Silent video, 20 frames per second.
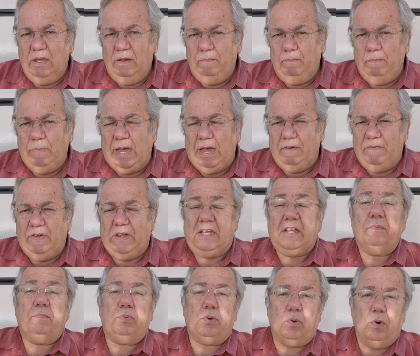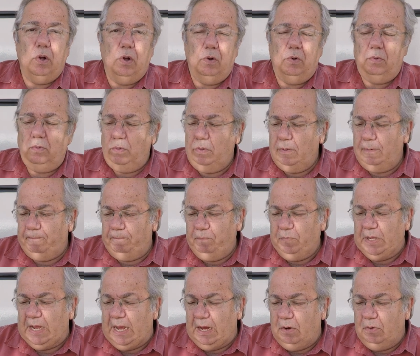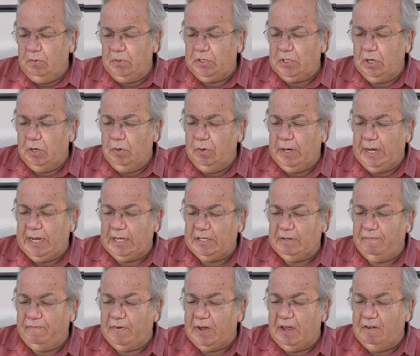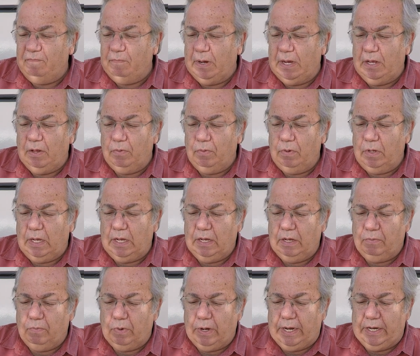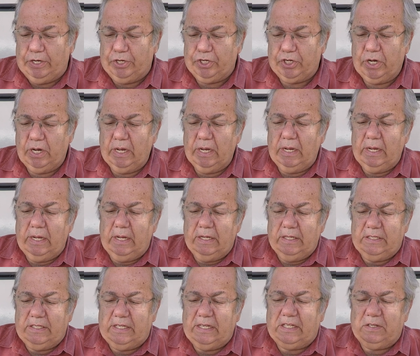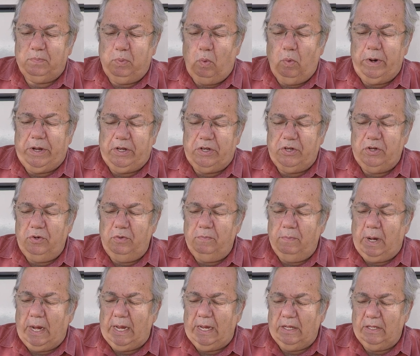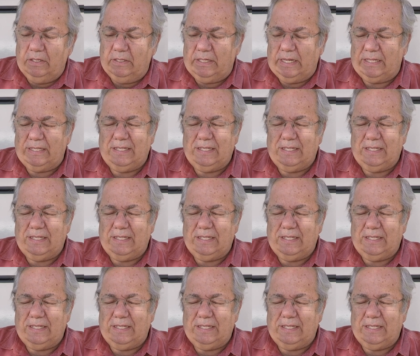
Mavic Pro now. So it has a 5-mile range. 6.2 miles.